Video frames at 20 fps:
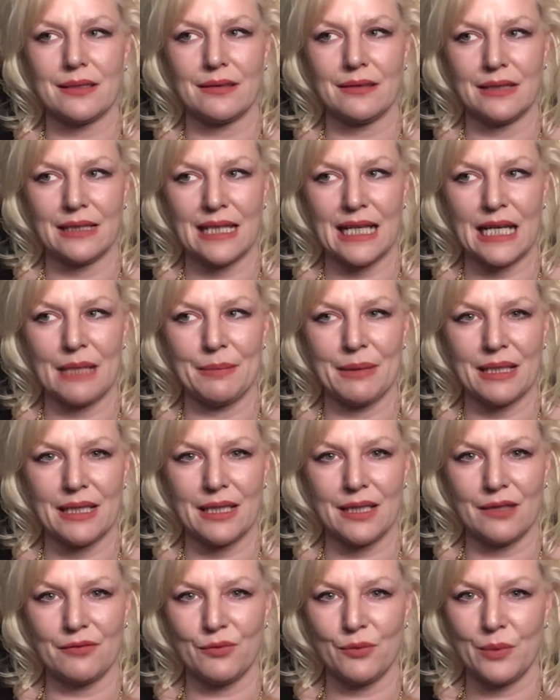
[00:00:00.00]
you got to be
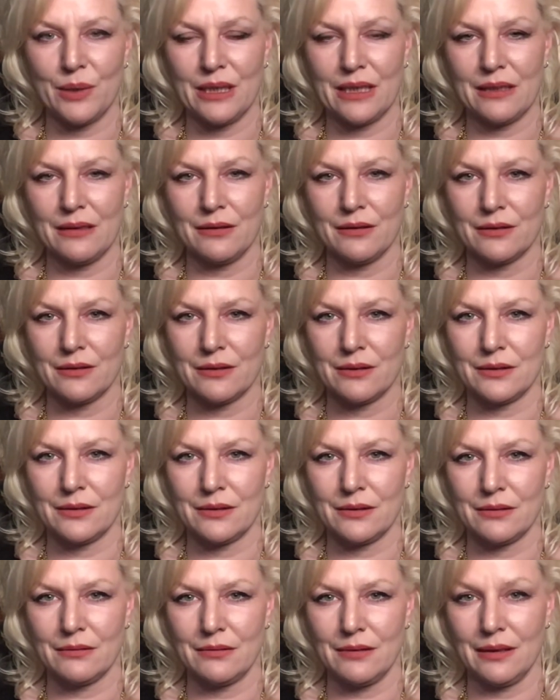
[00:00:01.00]
careful with your